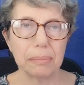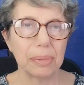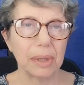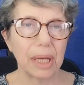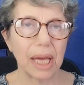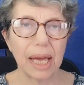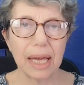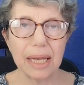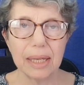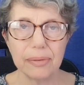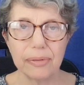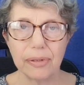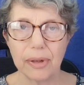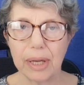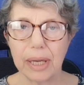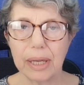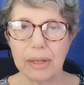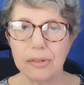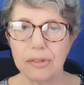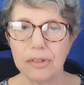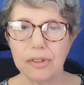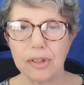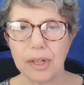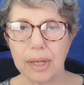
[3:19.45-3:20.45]
behaving
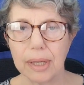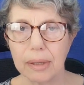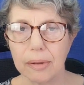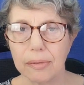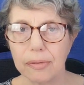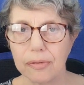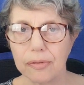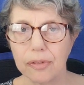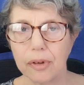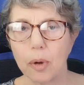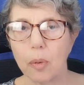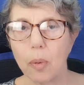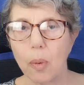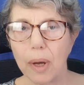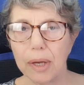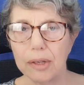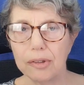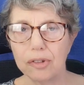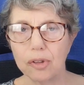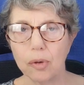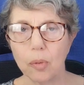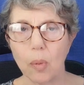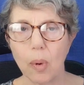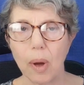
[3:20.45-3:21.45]
itself for
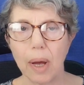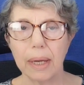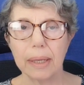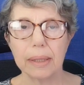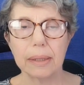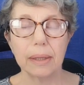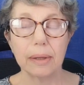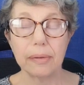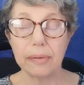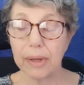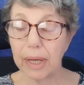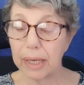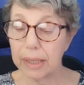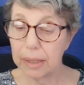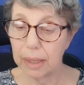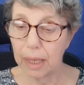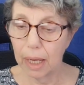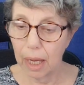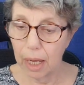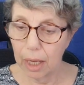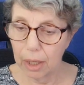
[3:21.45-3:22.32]
quite a while, and then